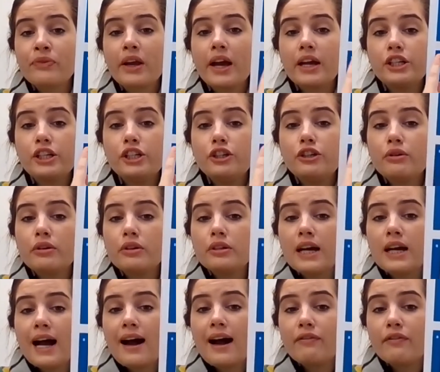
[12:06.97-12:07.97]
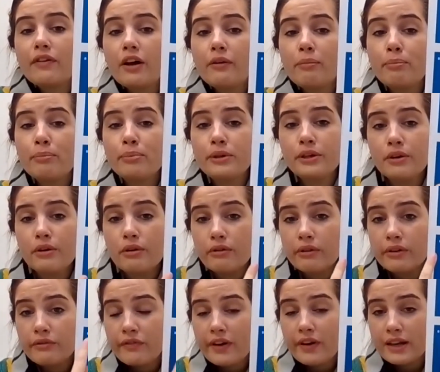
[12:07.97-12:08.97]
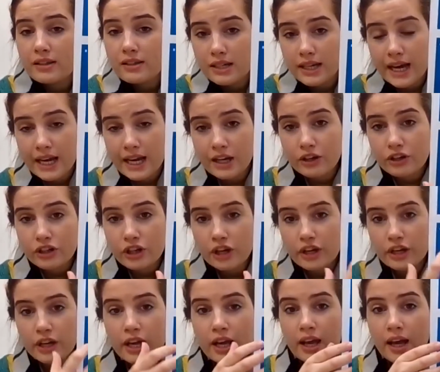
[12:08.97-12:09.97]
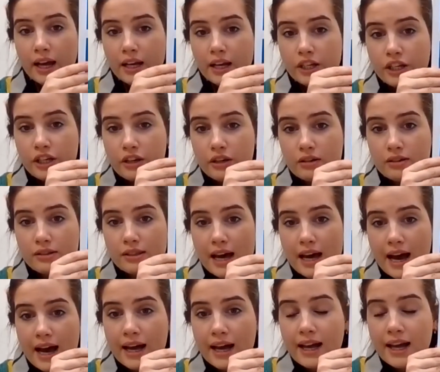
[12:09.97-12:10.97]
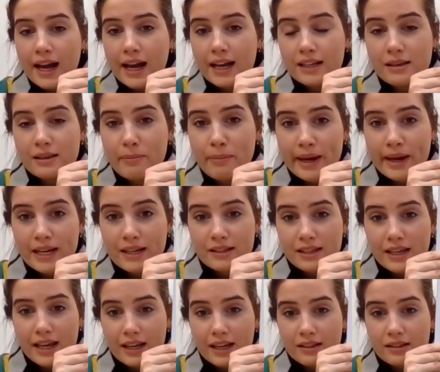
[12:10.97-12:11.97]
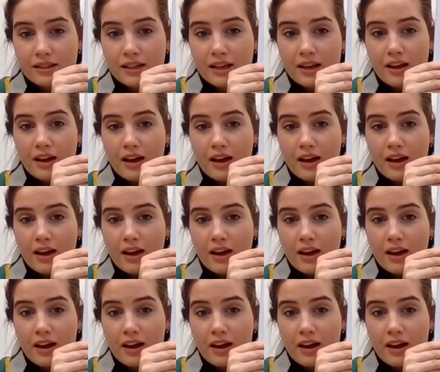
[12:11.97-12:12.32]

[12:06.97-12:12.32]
And you could have a pure investigation and use that as a basis